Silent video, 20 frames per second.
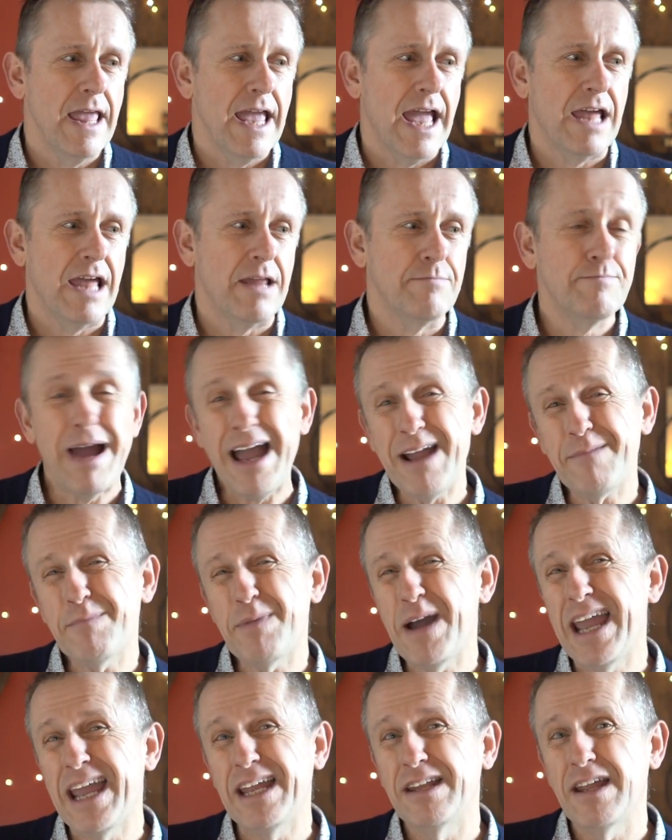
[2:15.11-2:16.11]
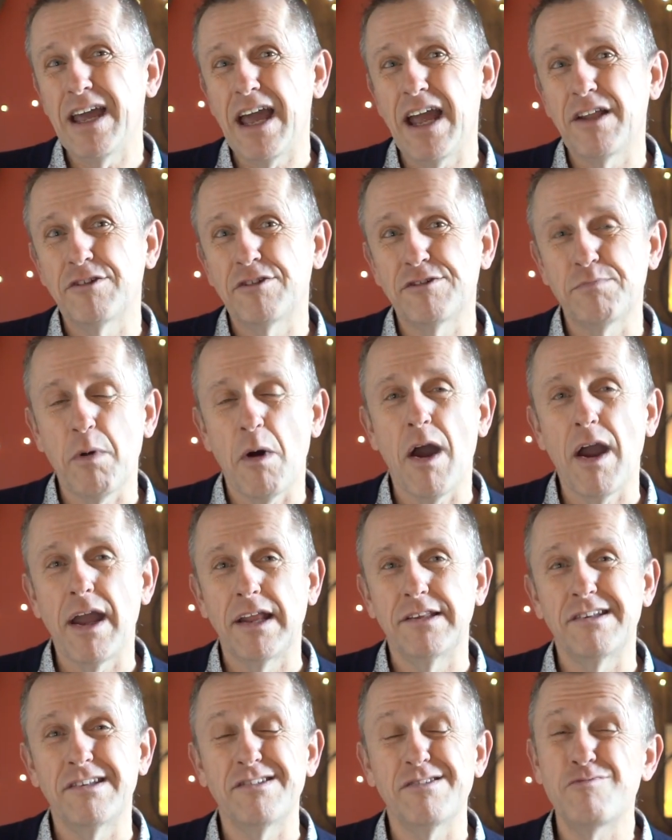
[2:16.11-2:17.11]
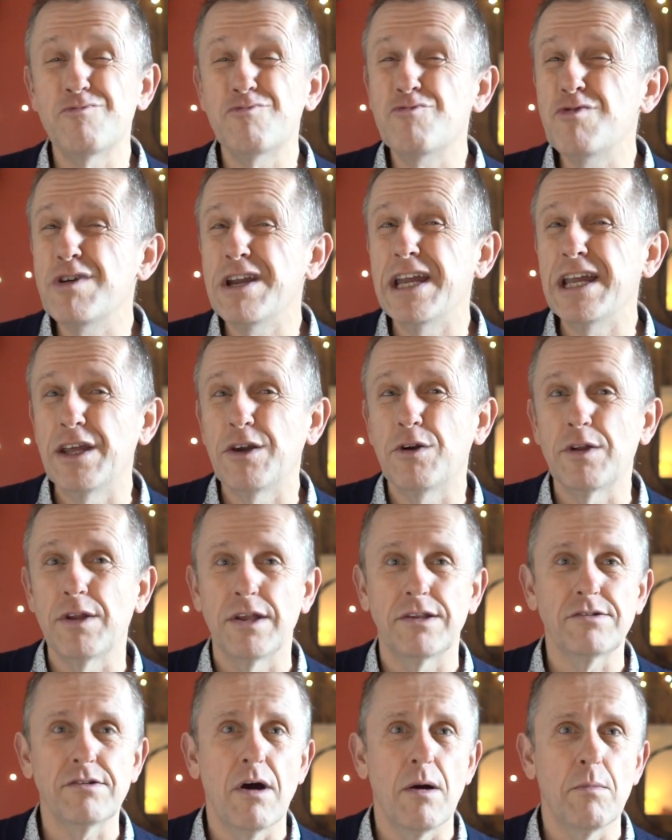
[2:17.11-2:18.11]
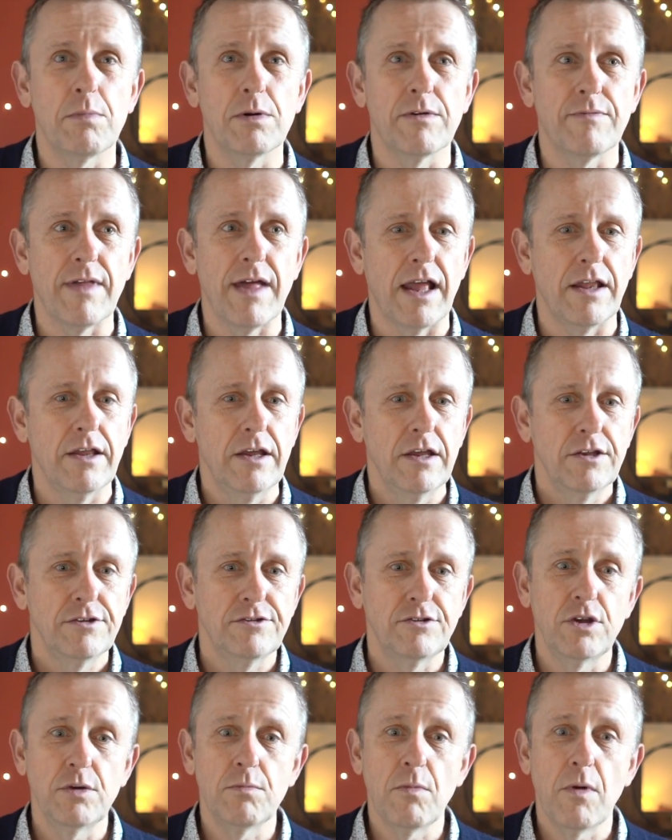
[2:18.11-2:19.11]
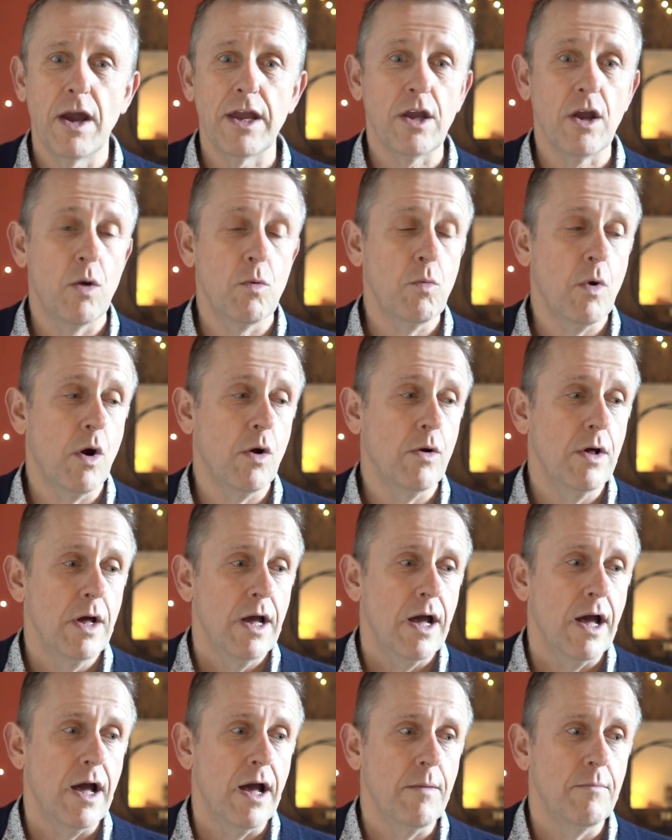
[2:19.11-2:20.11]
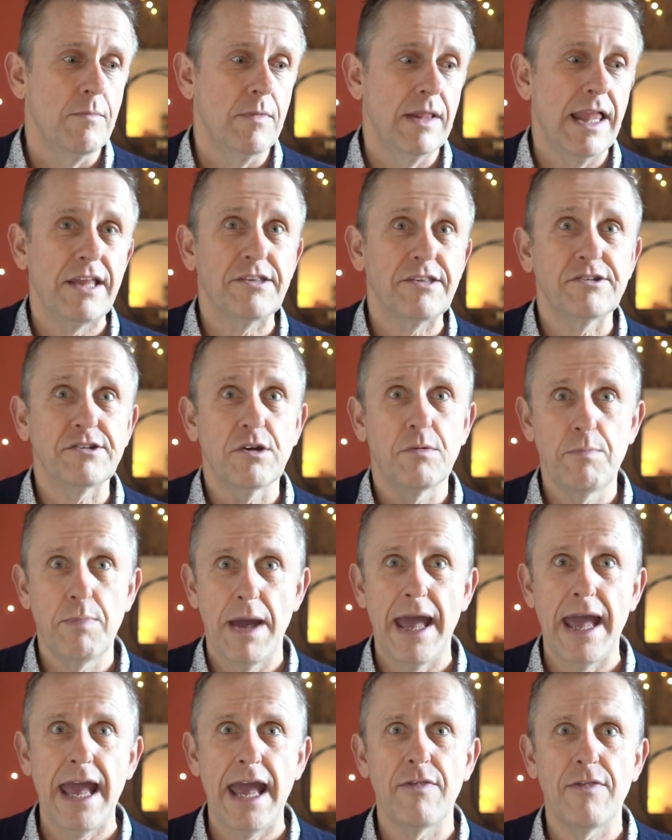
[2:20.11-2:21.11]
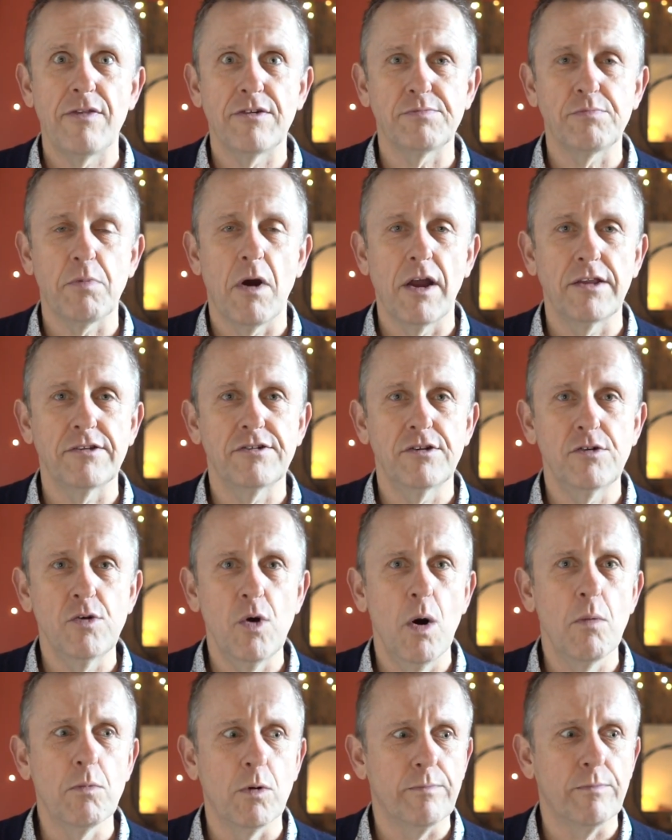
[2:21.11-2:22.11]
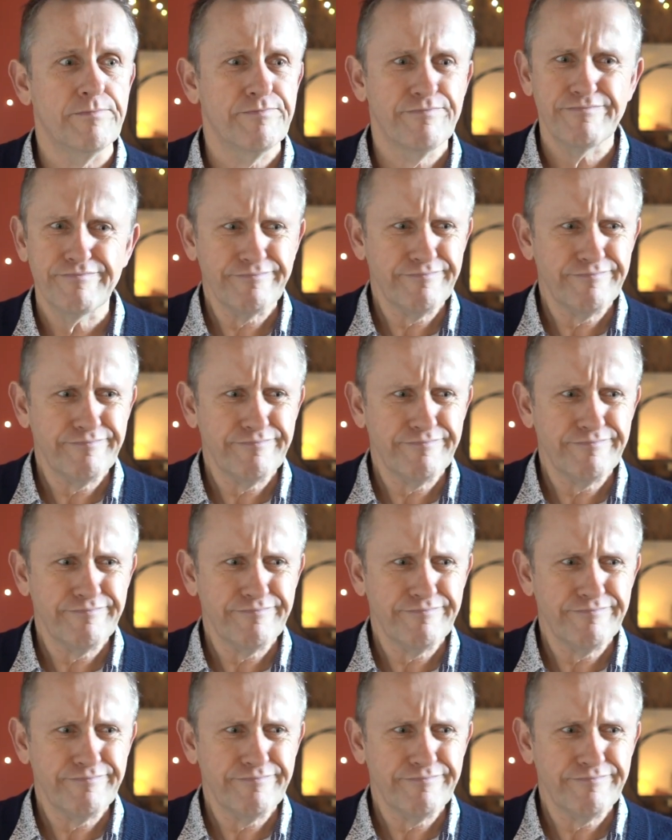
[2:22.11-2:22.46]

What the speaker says: And back pain and spines is a really good example of that. So you might go, well, let's compare the spine to normal.